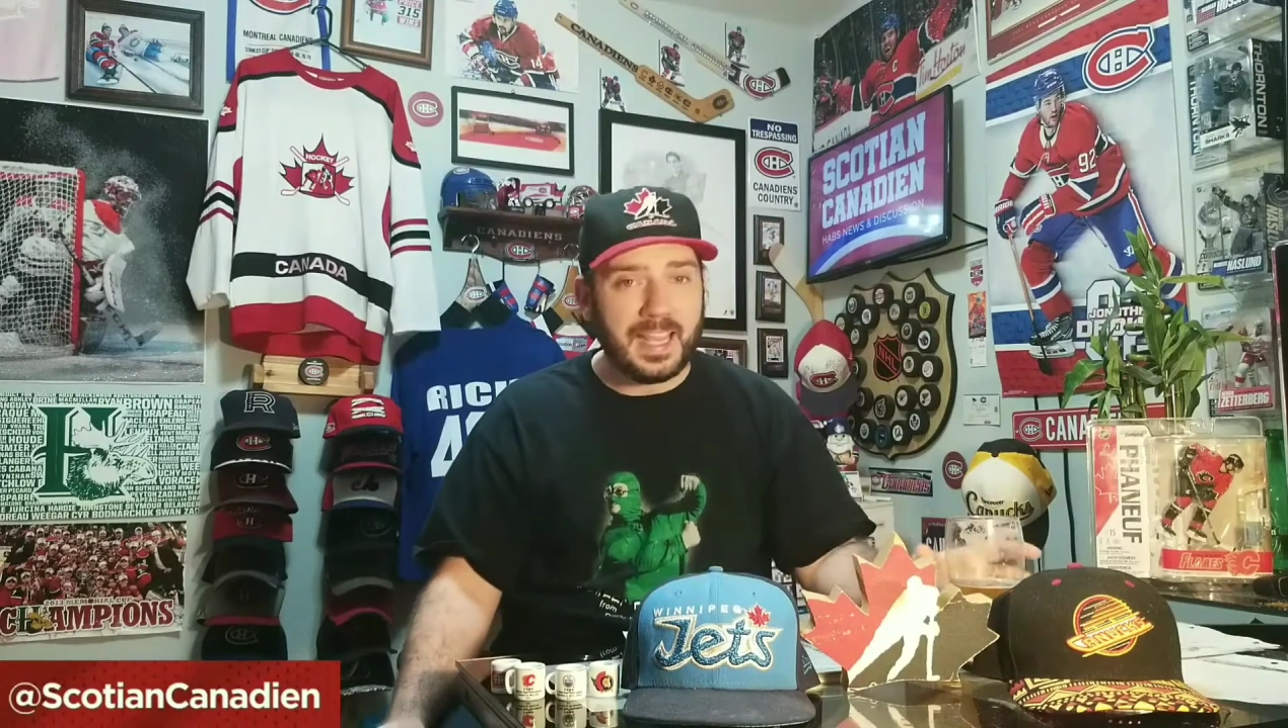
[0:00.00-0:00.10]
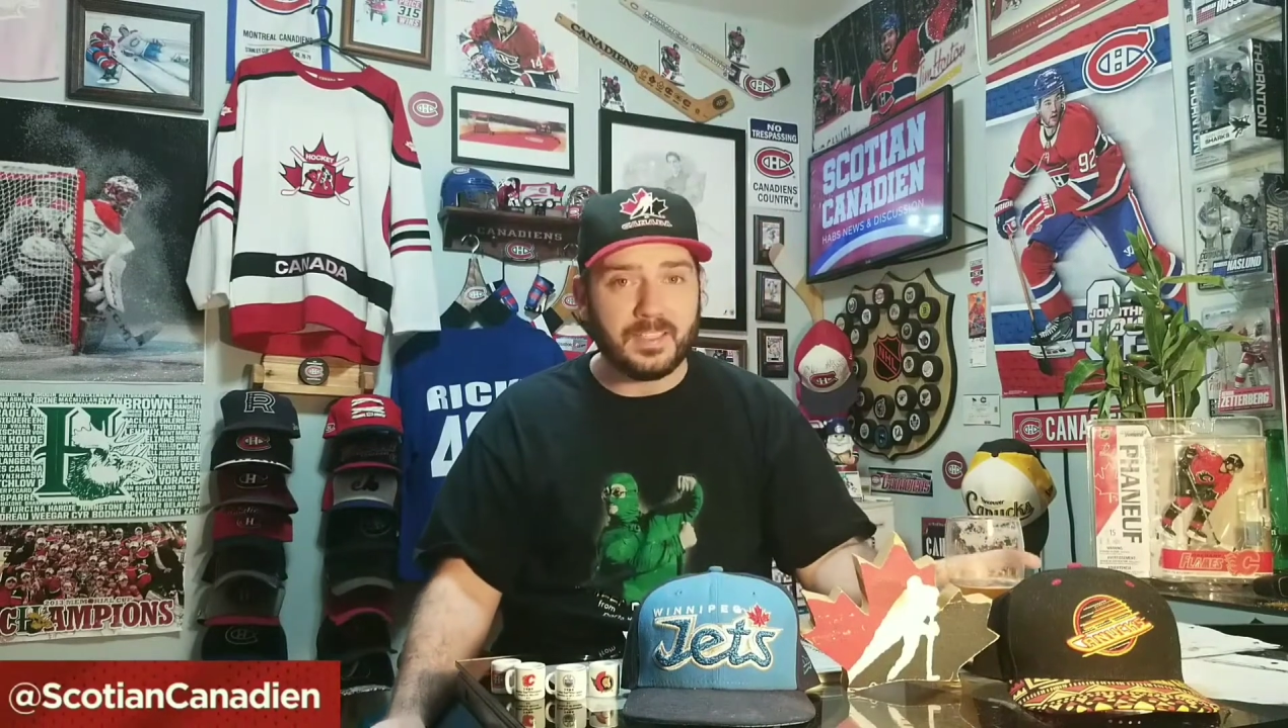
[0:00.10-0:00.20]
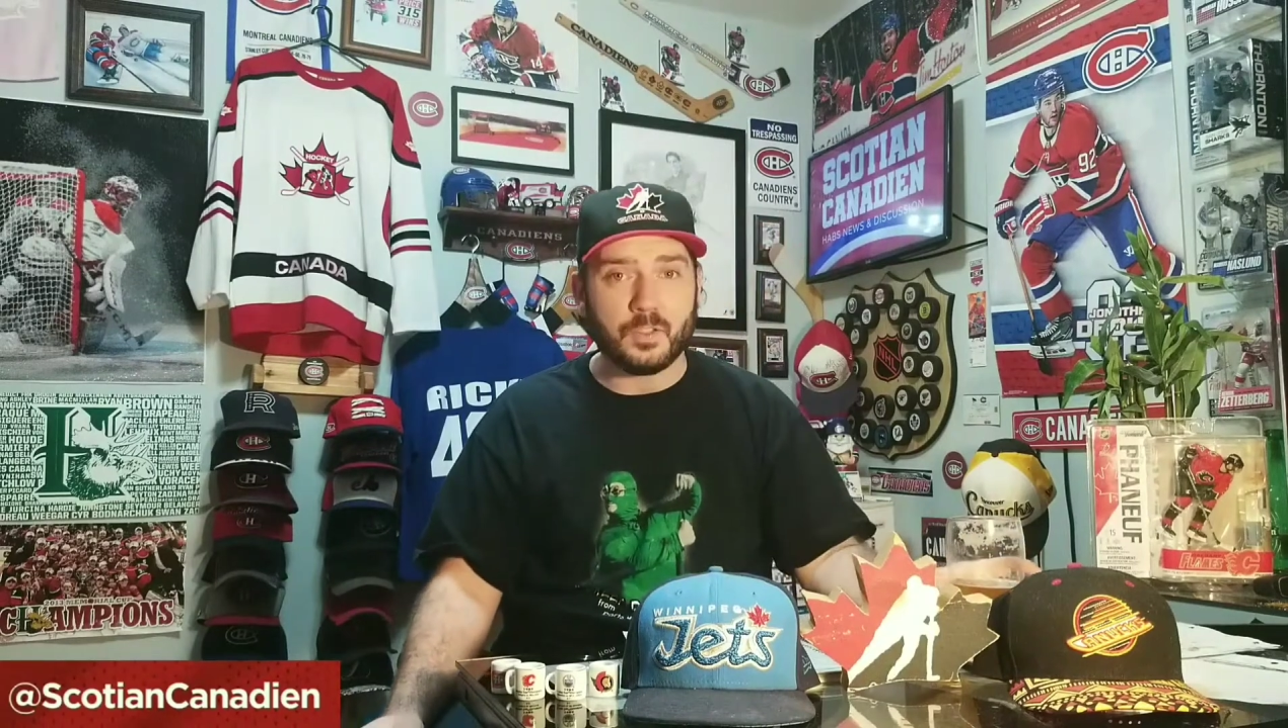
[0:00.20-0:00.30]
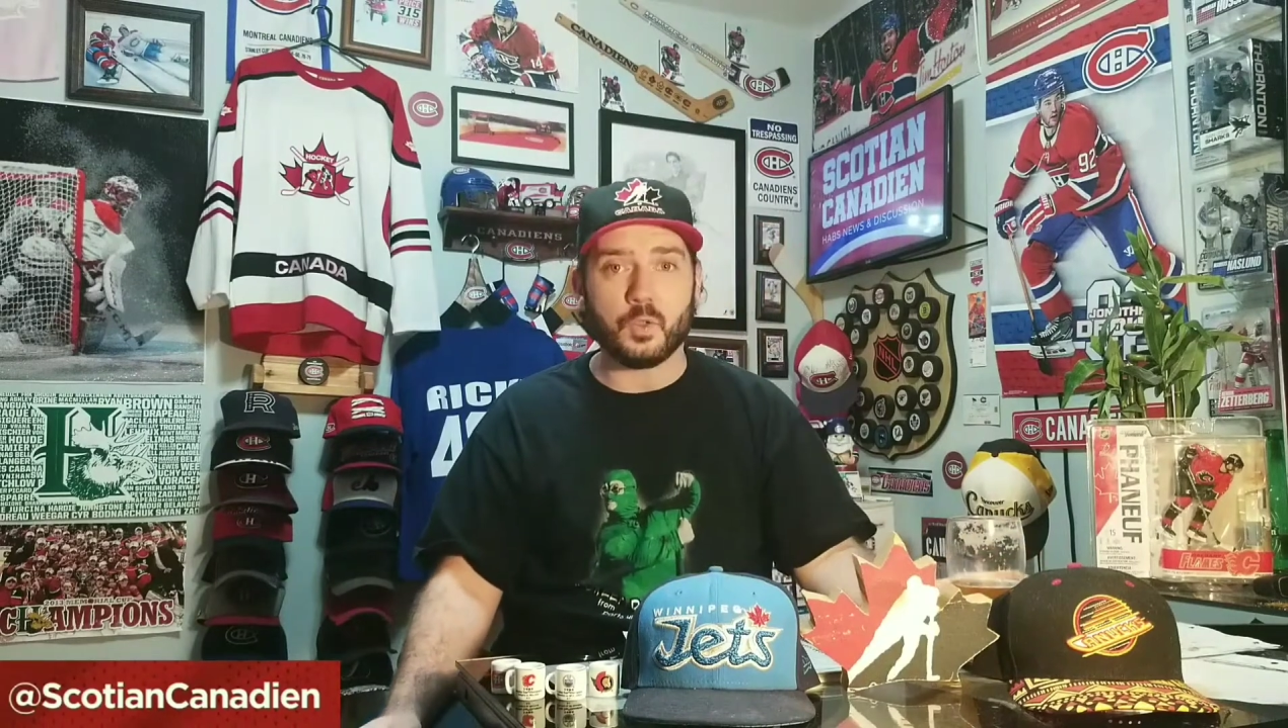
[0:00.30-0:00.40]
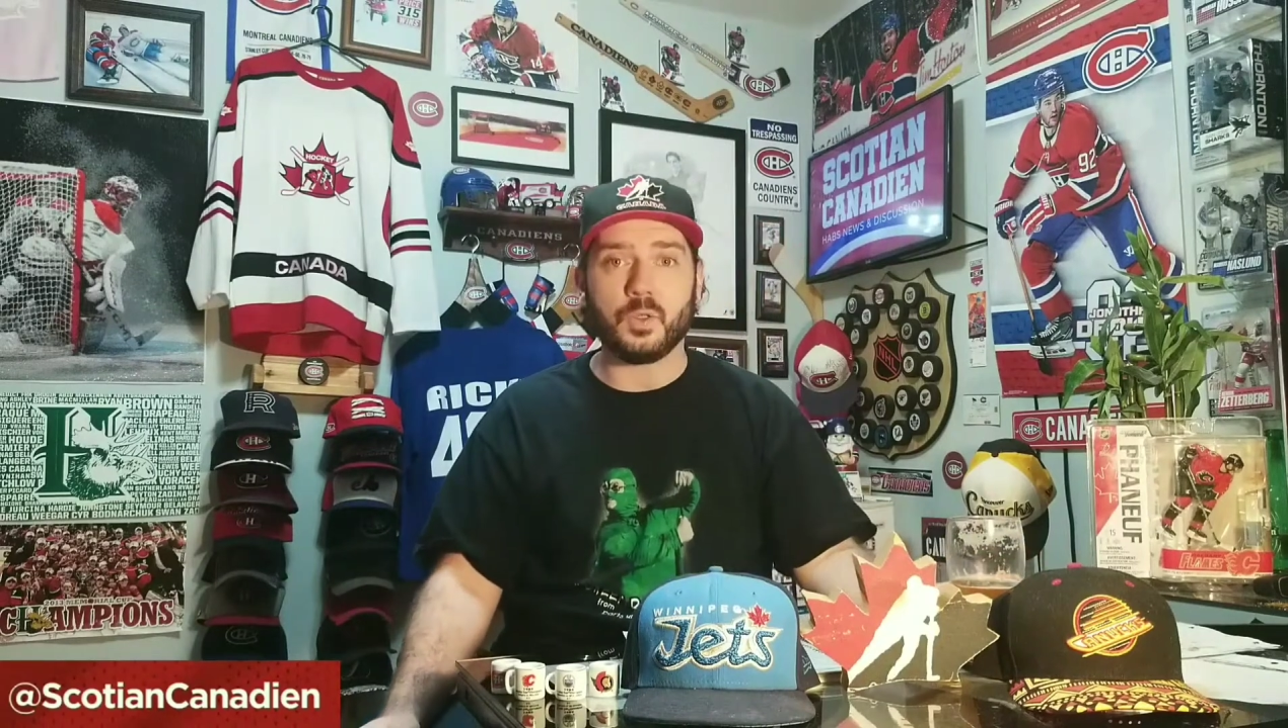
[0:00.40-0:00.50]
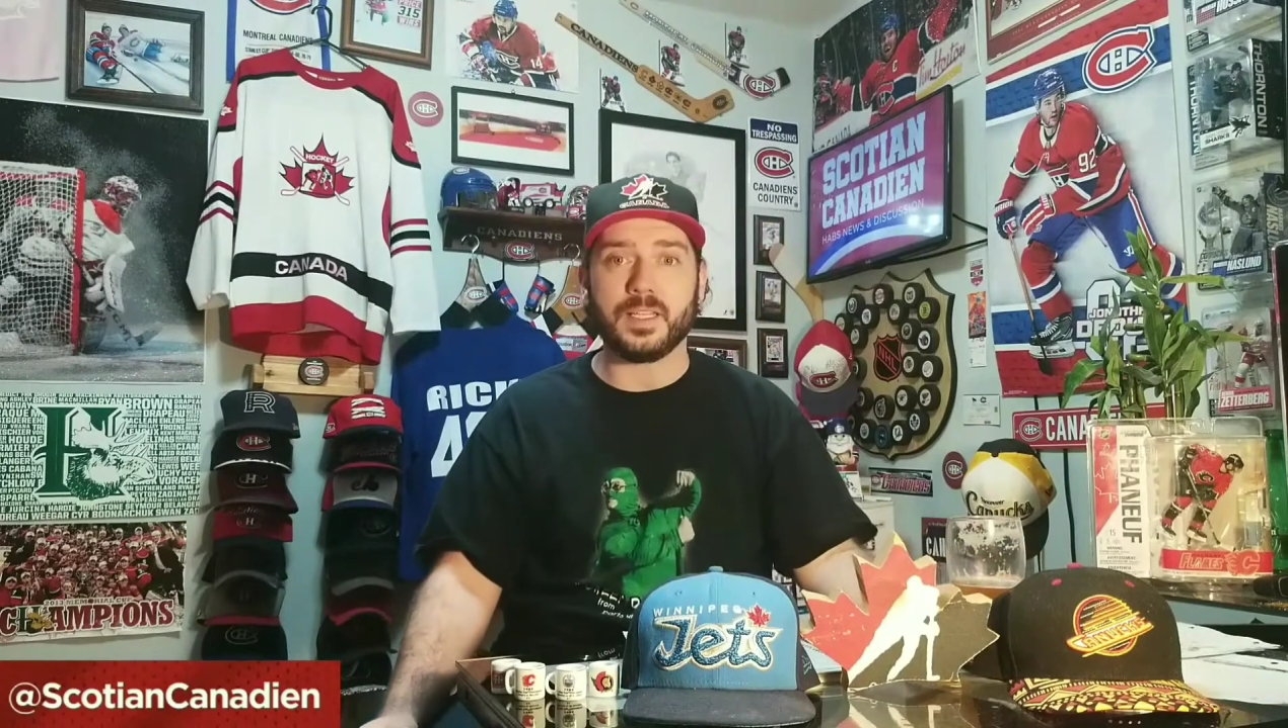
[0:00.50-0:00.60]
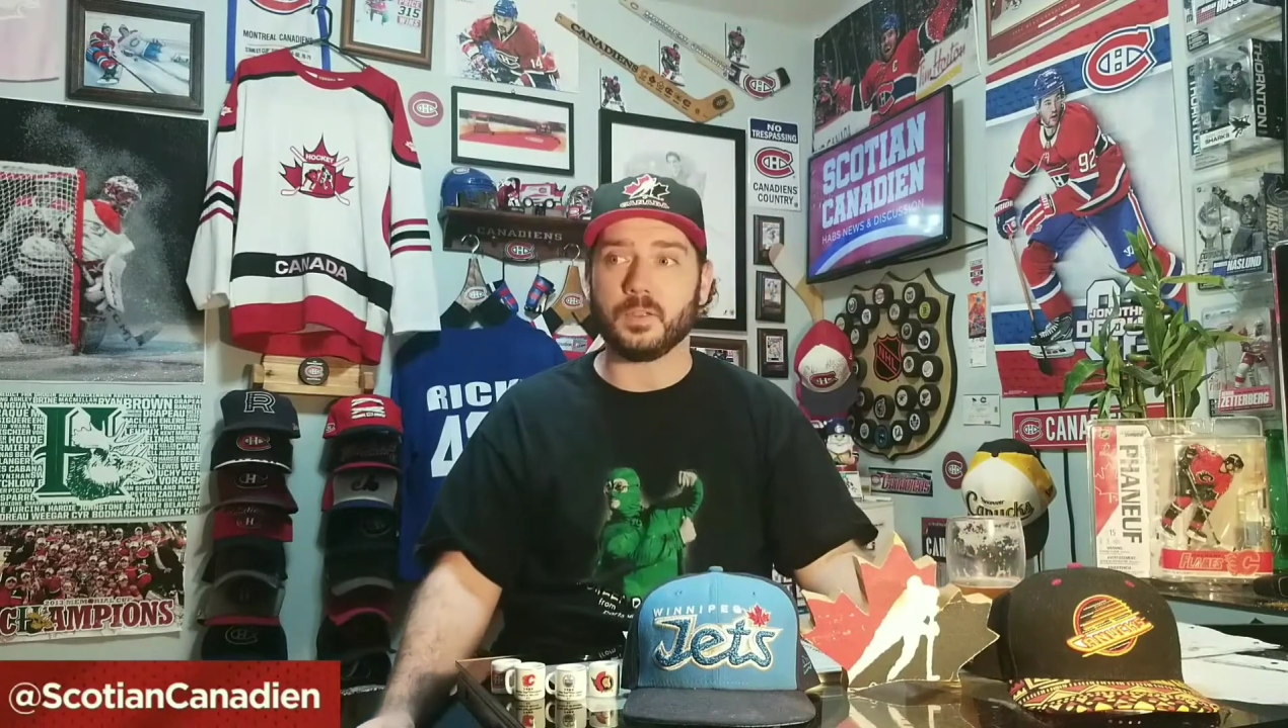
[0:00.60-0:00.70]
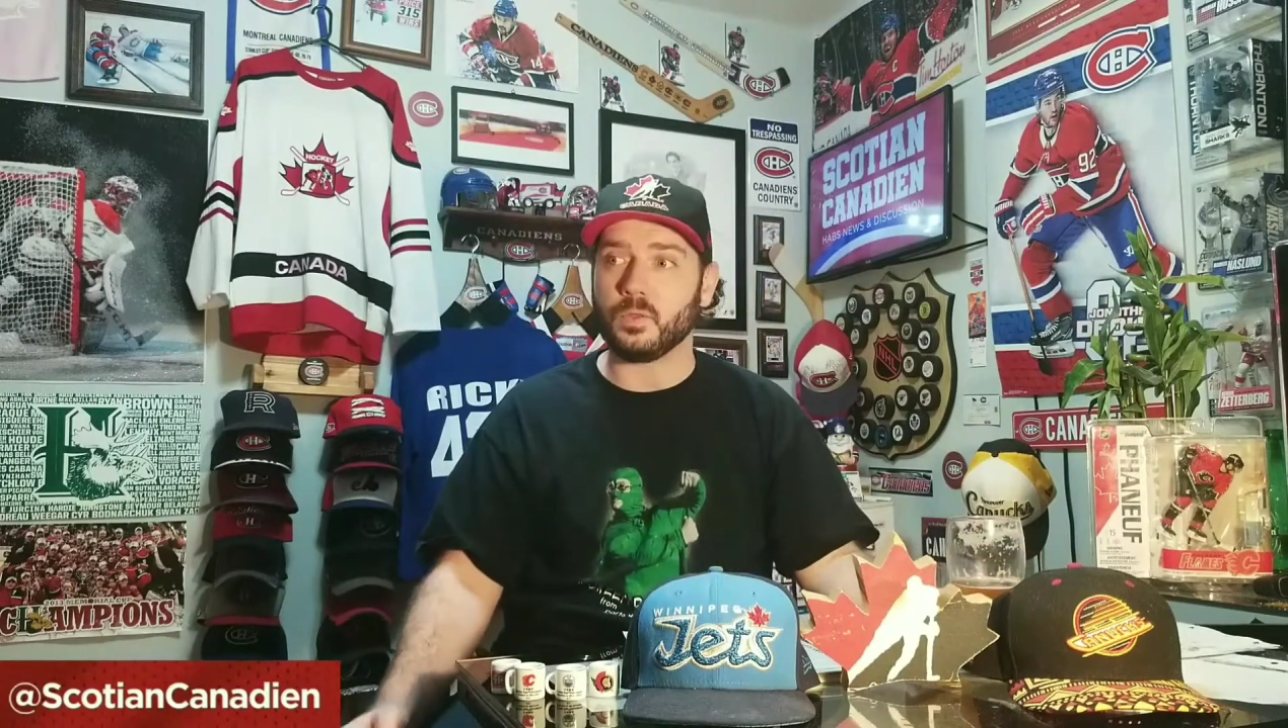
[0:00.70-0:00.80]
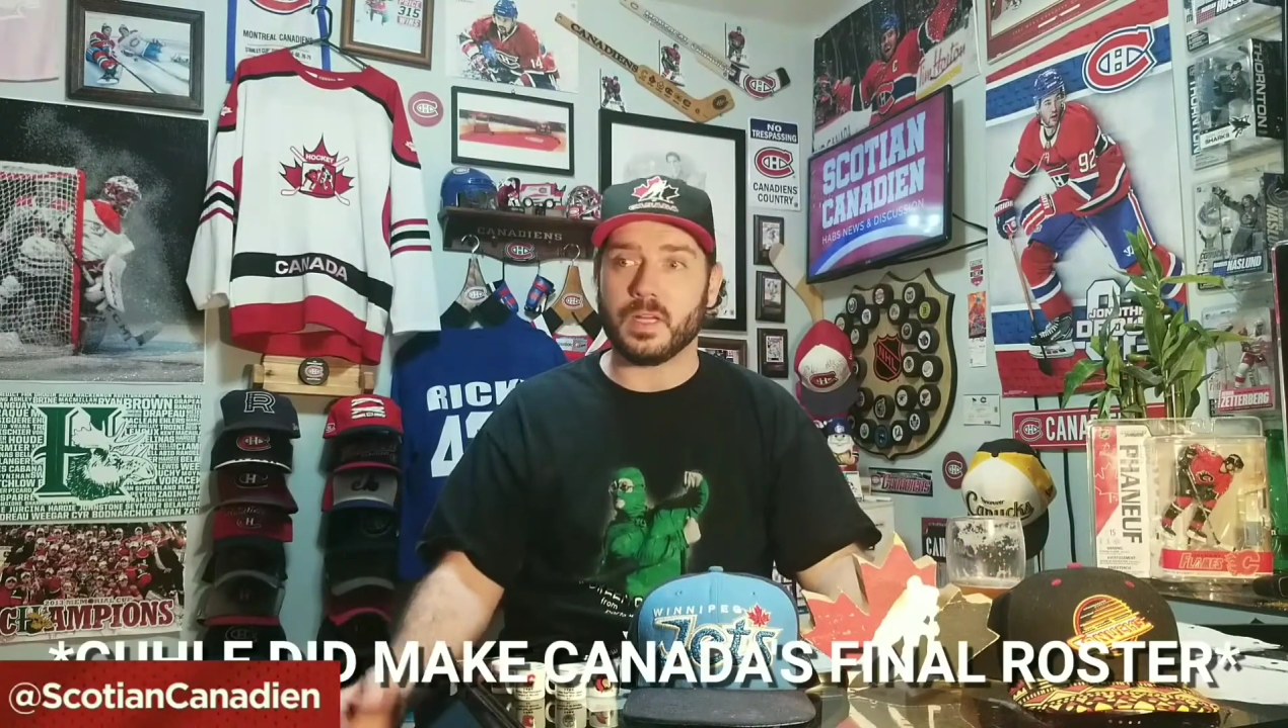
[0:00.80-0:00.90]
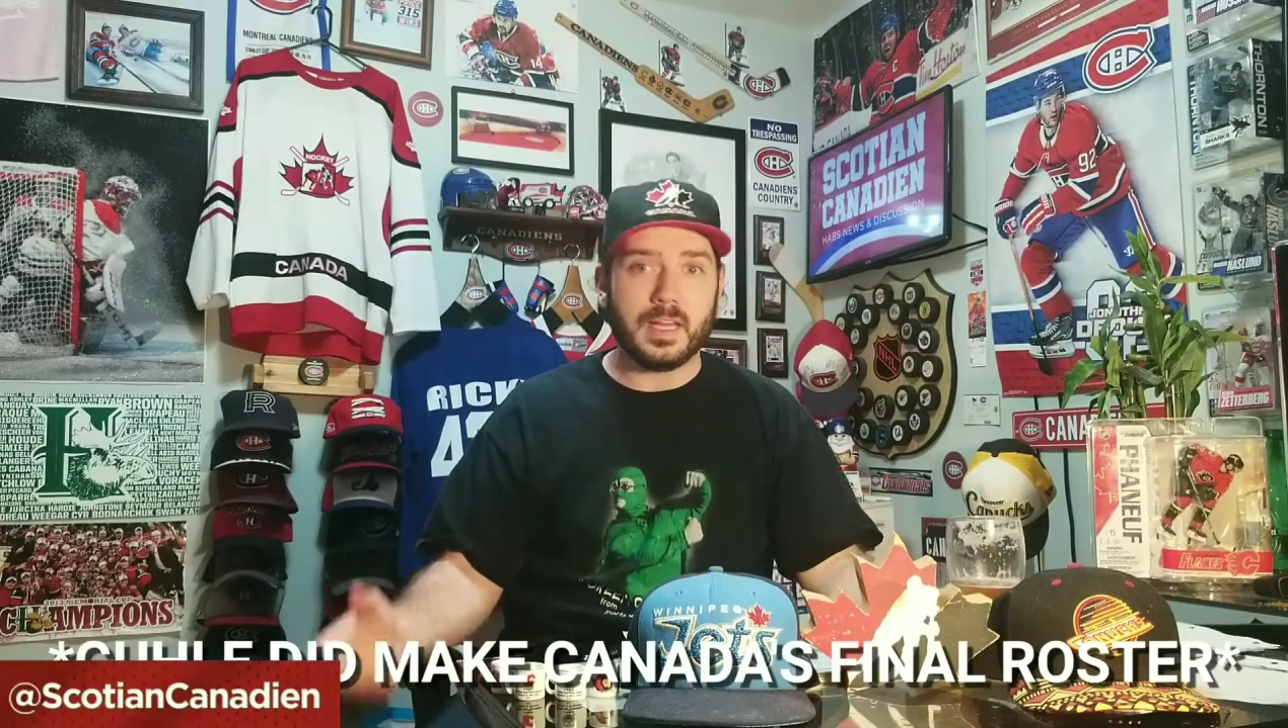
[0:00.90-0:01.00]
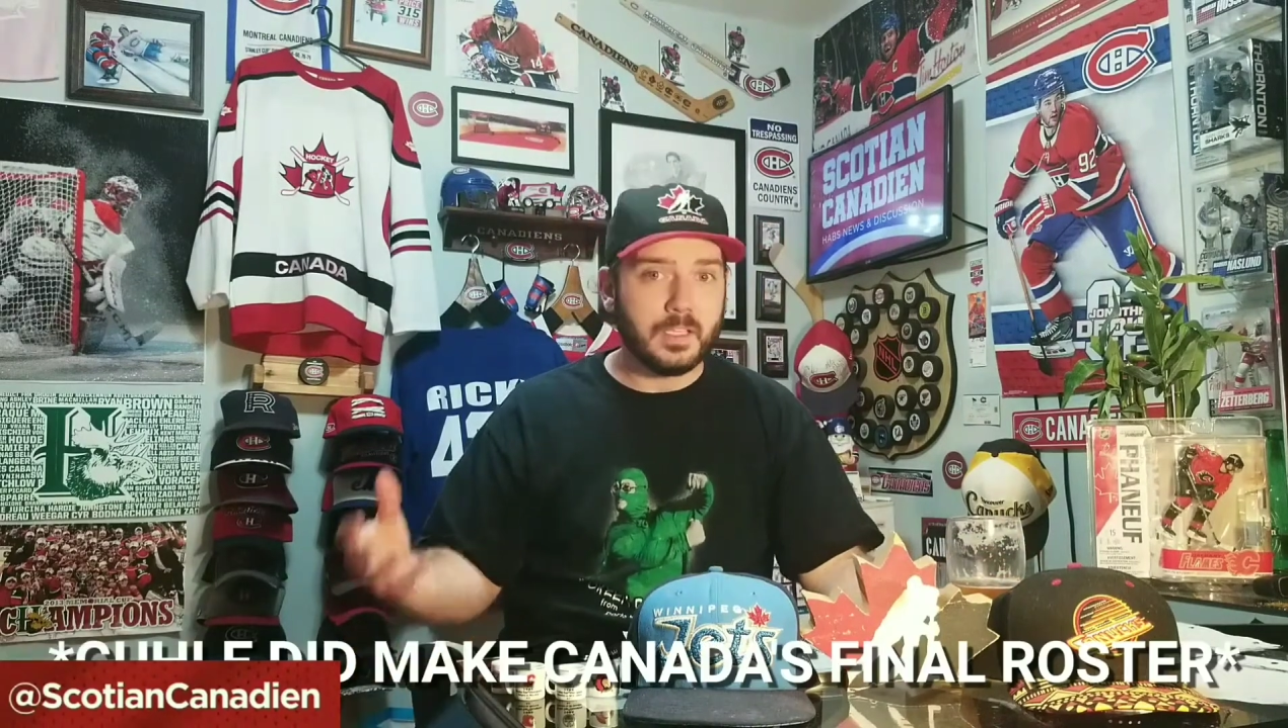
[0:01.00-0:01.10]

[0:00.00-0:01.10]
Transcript: Kaiden Guhle, who